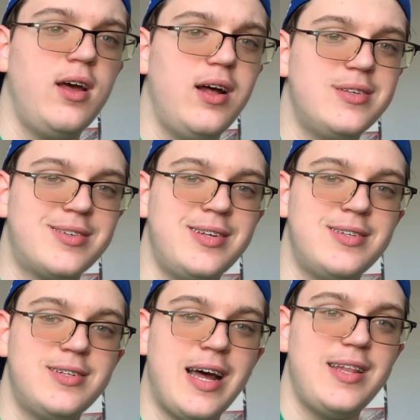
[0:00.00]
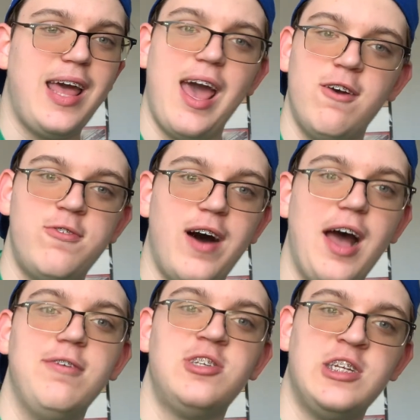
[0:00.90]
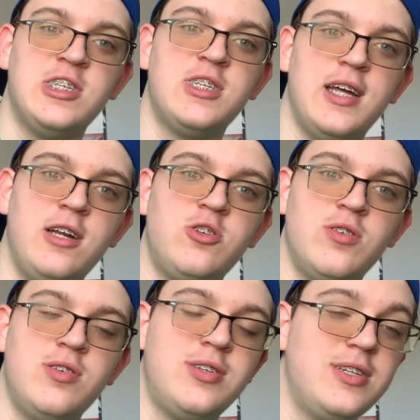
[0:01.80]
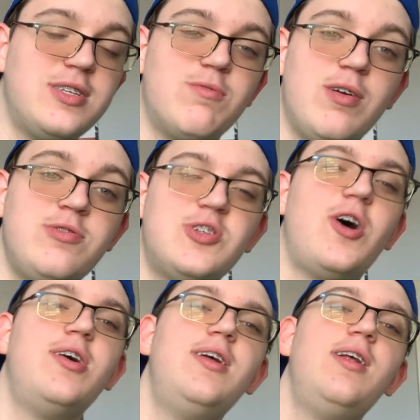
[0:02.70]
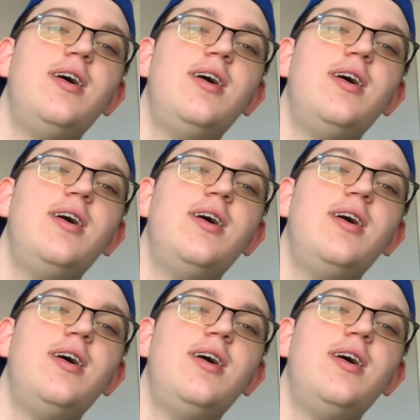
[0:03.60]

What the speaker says: since it's had the A5 since the riff started,